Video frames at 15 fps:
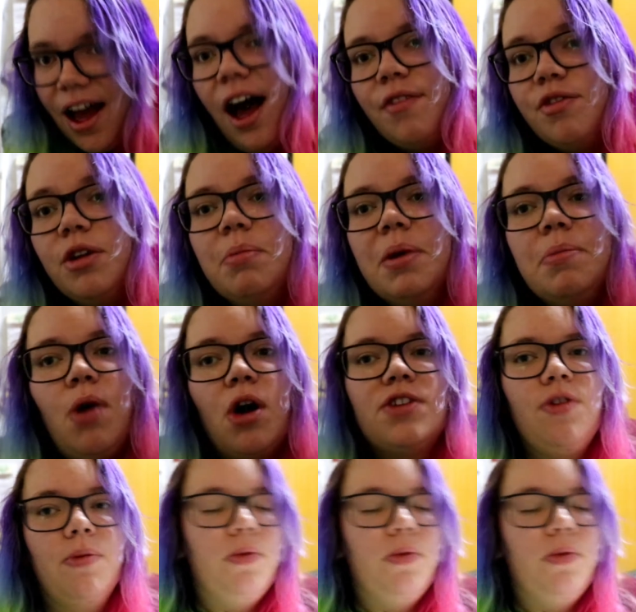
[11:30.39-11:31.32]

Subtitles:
I've got a big box from